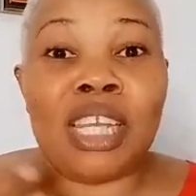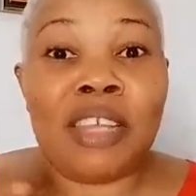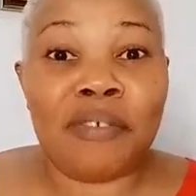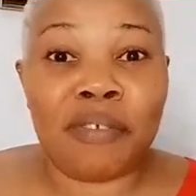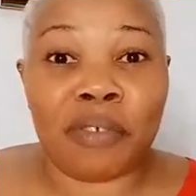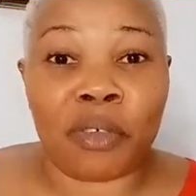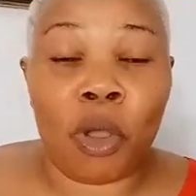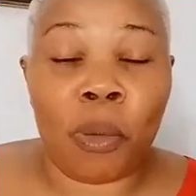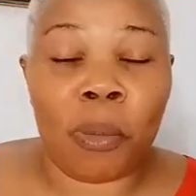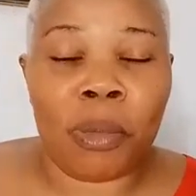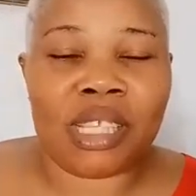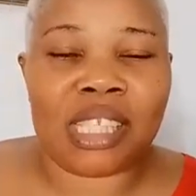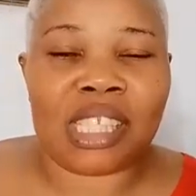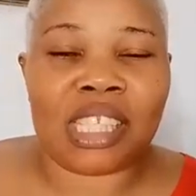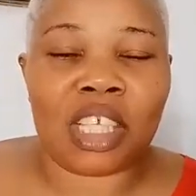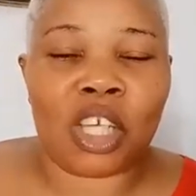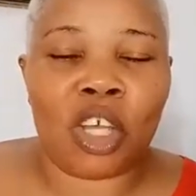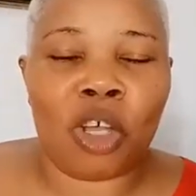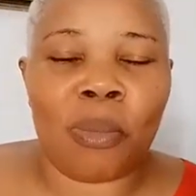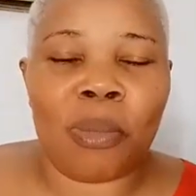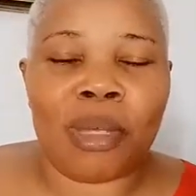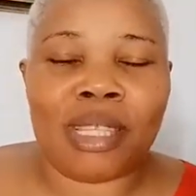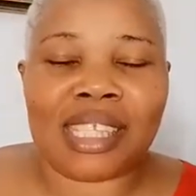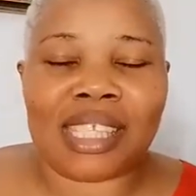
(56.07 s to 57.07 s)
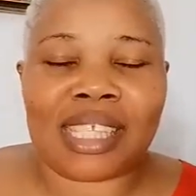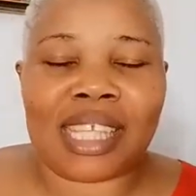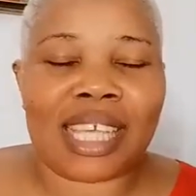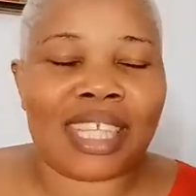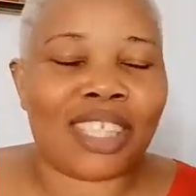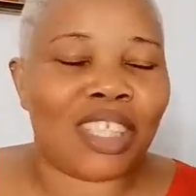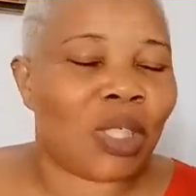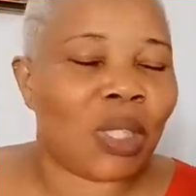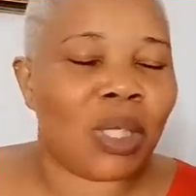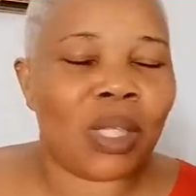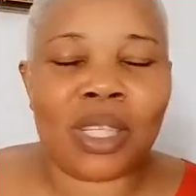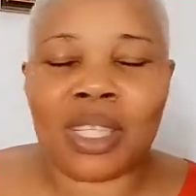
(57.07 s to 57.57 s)
leave comments in the comment
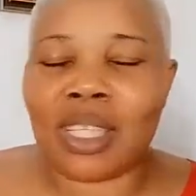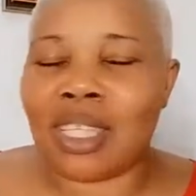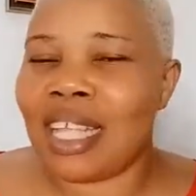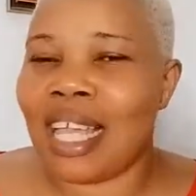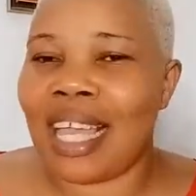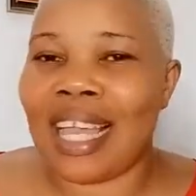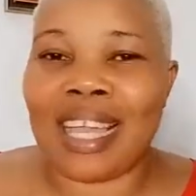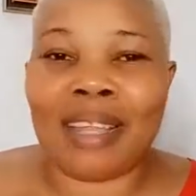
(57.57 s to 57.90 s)
section,